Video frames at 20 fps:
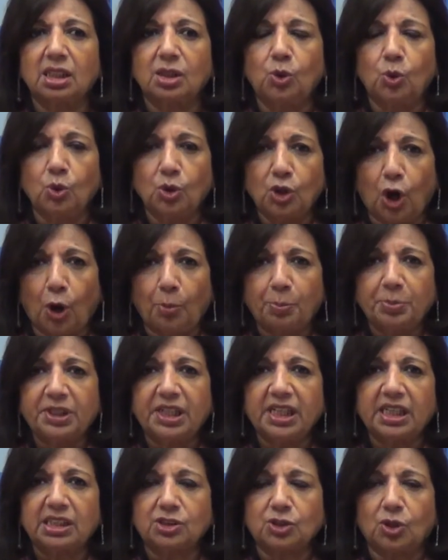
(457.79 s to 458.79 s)
good
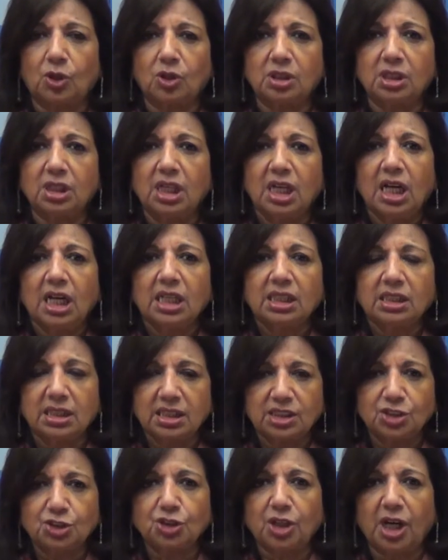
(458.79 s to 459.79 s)
optics on
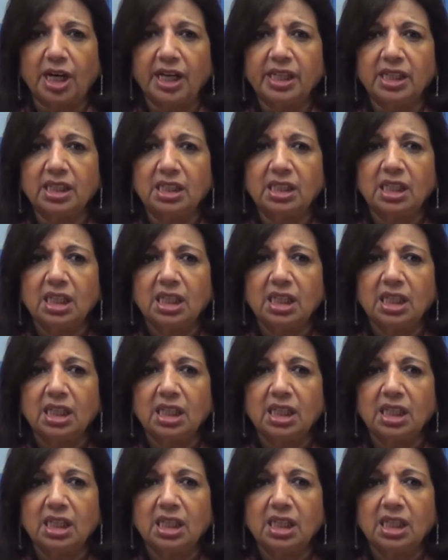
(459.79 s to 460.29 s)
this trial